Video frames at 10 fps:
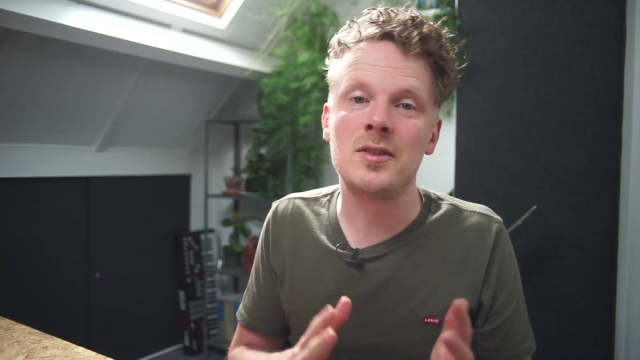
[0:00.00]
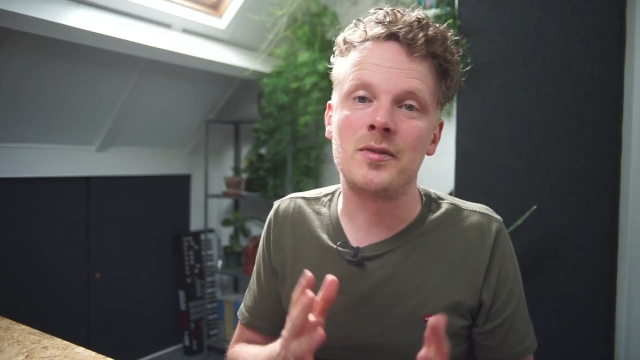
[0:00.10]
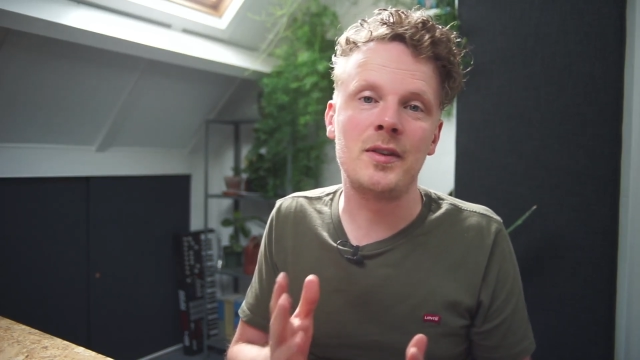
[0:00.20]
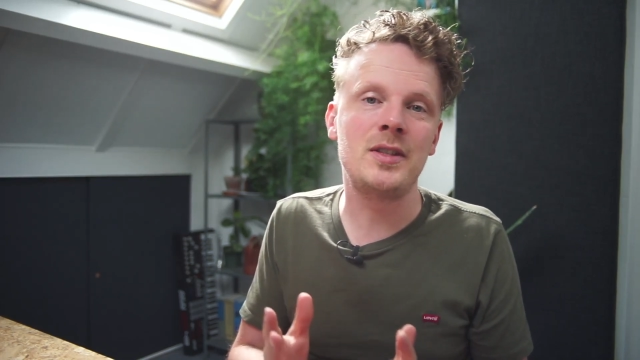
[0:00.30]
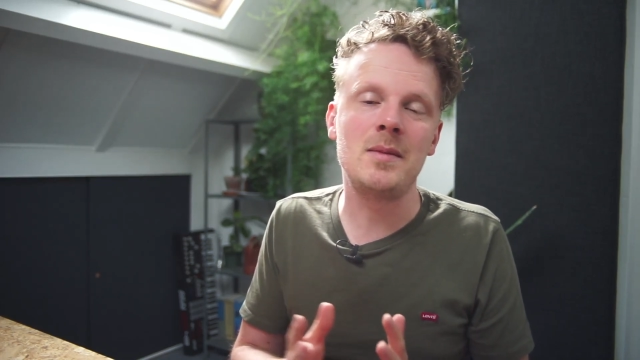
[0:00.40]
to
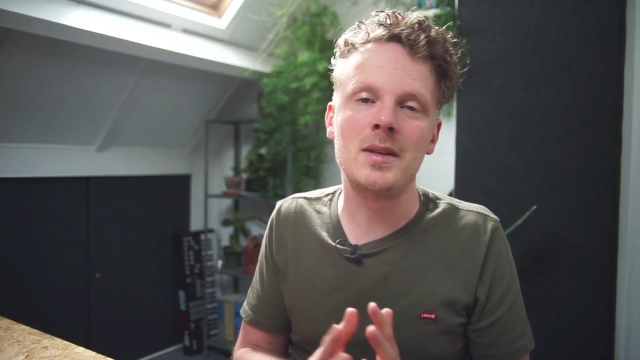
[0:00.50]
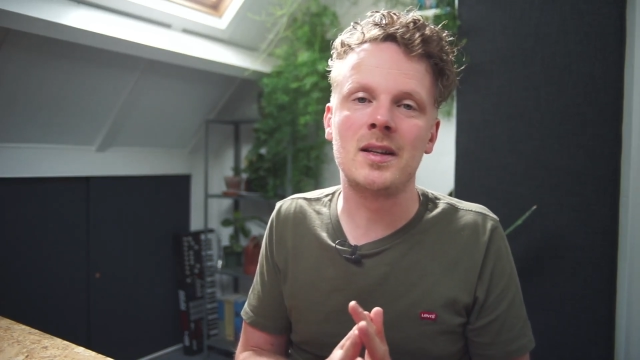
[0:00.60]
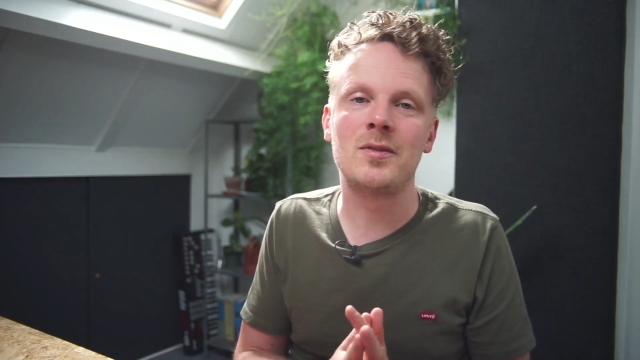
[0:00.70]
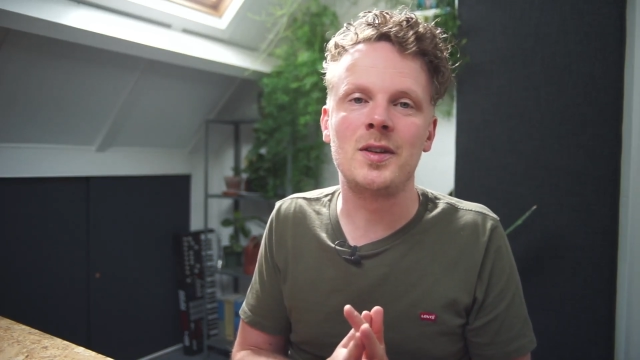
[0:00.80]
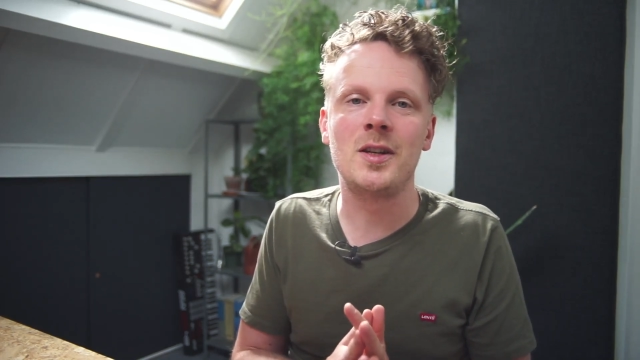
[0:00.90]
15
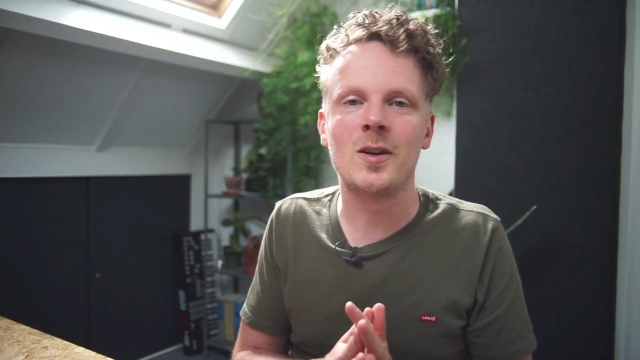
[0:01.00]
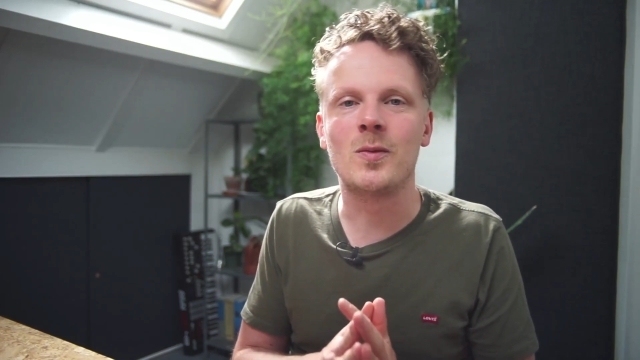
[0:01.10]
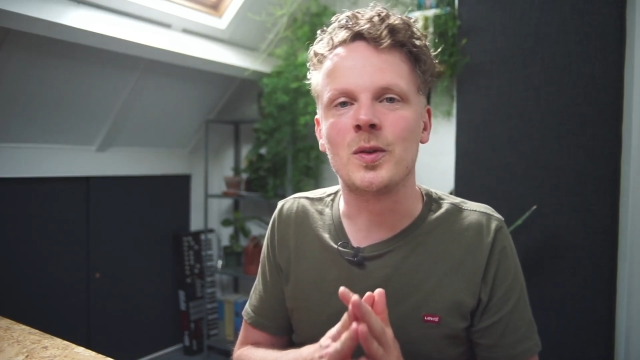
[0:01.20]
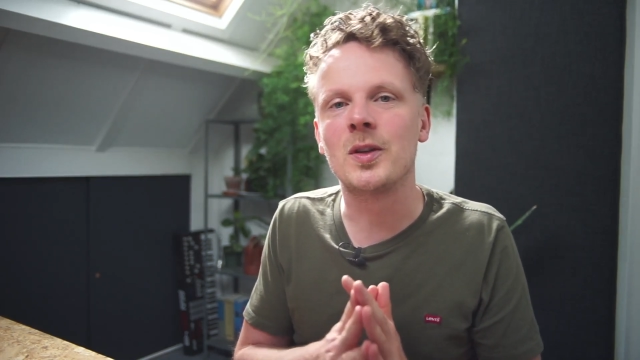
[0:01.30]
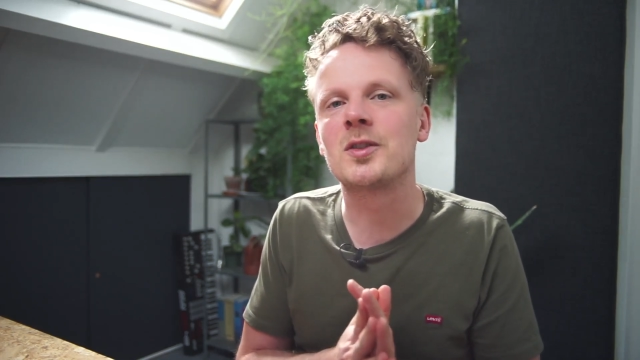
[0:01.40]
minute video
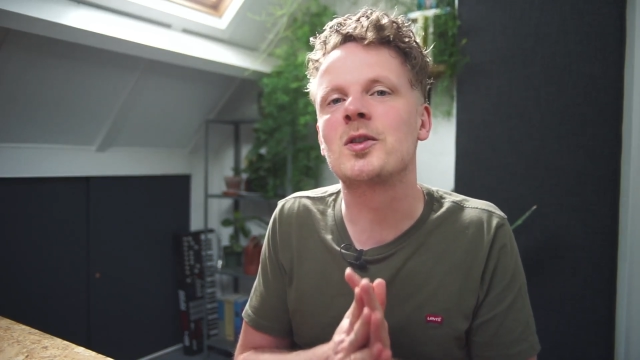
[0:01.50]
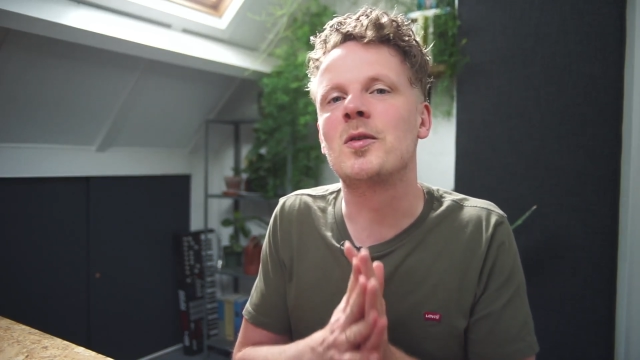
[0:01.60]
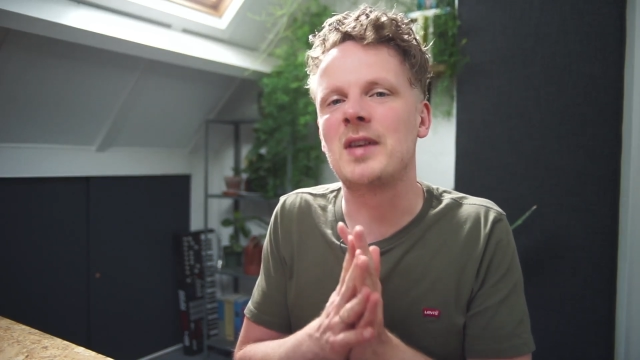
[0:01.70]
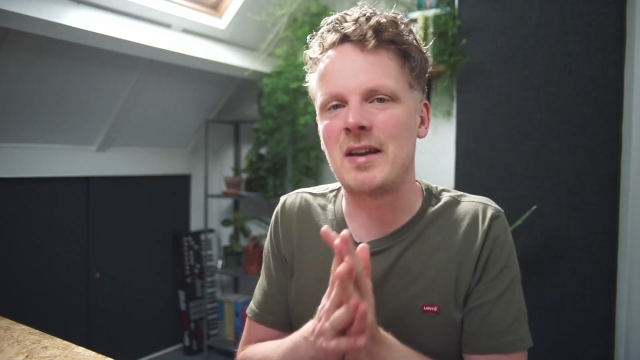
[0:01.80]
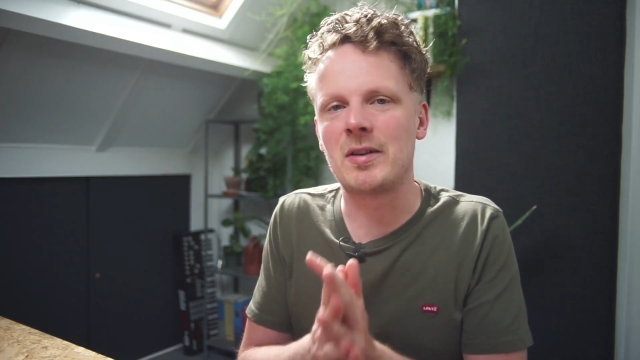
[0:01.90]
will not
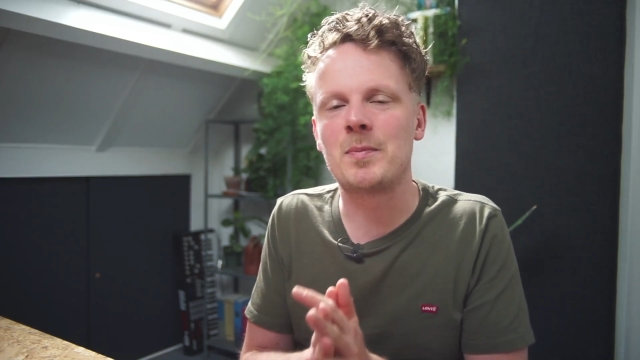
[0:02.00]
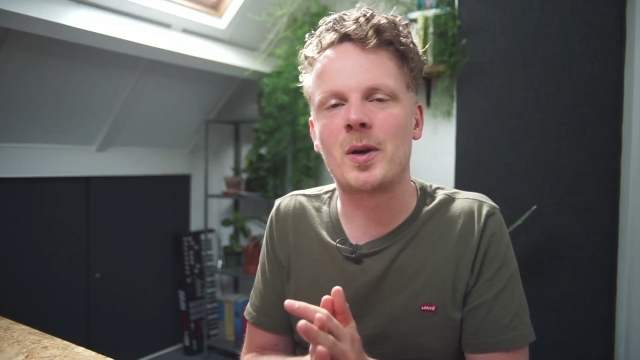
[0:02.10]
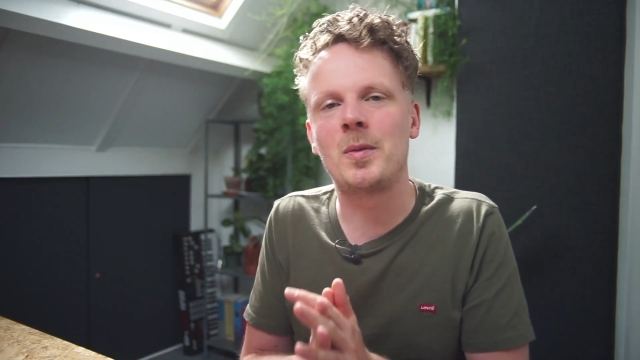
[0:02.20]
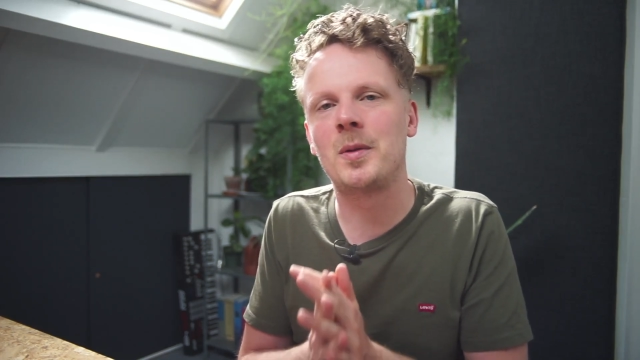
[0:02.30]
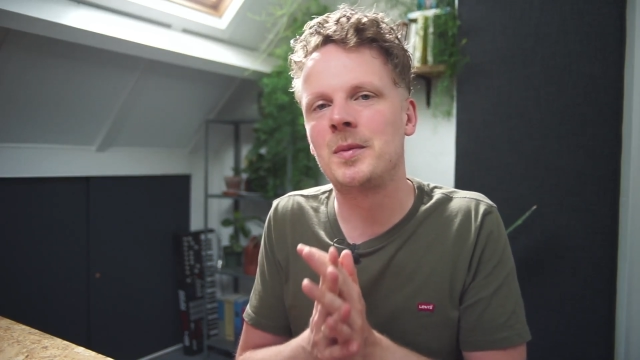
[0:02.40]
solve every
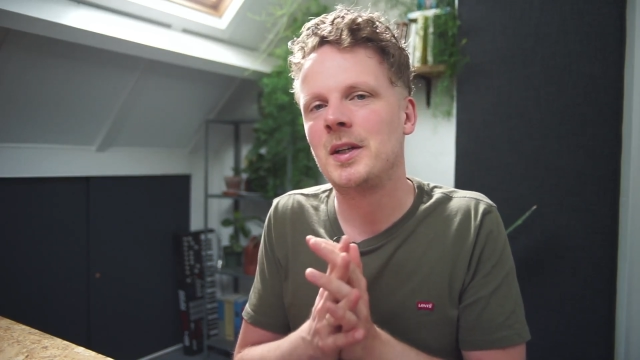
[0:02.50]
problem